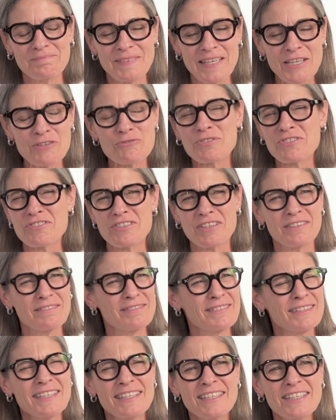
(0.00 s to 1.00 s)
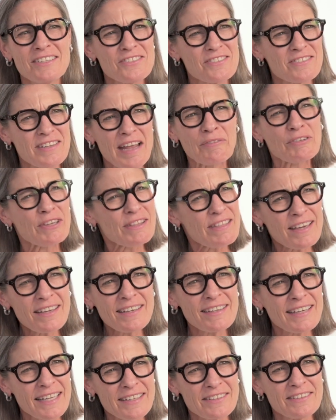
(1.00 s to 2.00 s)
interest in just
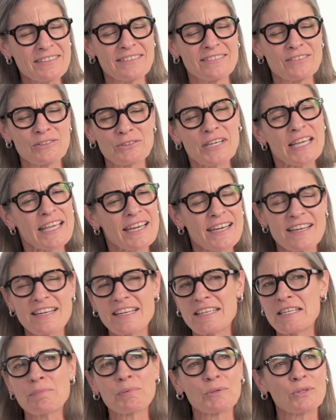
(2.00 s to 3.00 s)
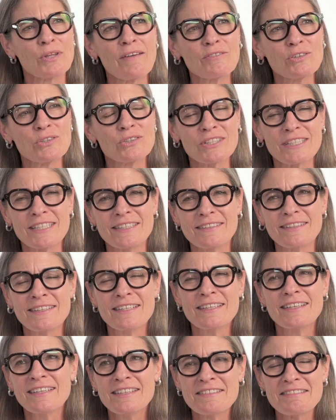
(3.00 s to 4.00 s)
everything and learning it at a deeper level and
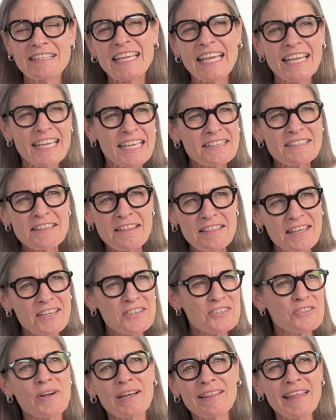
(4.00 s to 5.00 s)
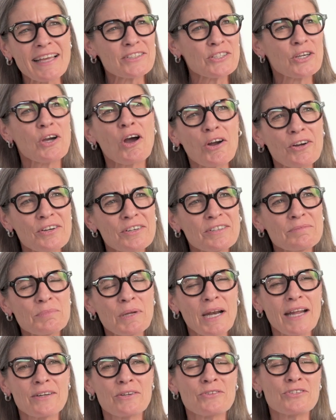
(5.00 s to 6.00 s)
digging into things. You know, I like to garden,
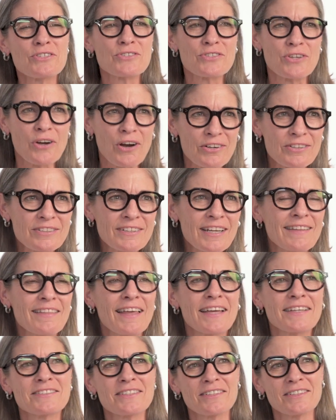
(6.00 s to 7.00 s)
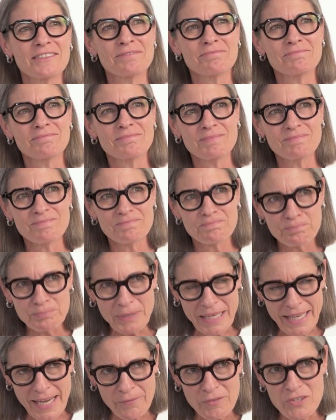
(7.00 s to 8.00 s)
but I don't just garden. I like to
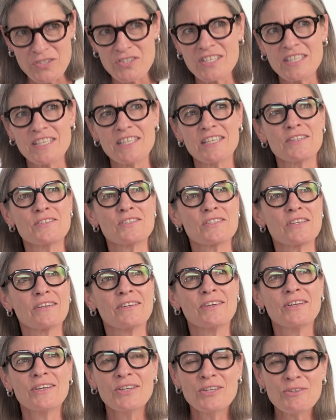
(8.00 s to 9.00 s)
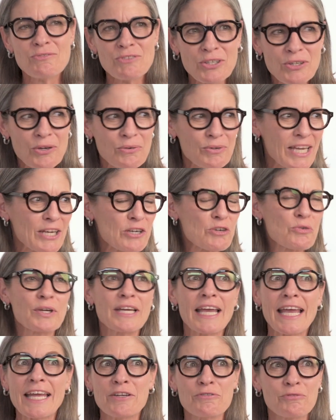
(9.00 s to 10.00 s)
pick out the seeds and, you know, get
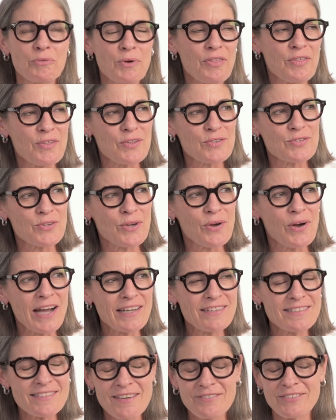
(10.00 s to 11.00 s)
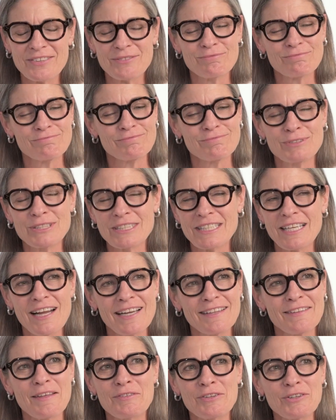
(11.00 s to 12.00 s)
creative with it. So I just have a really
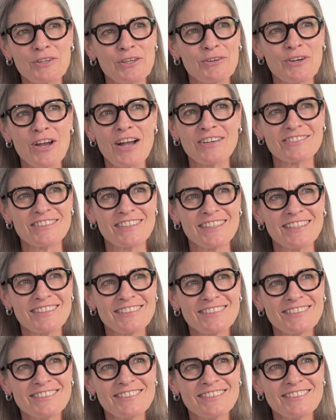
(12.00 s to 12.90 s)
high level of curiosity.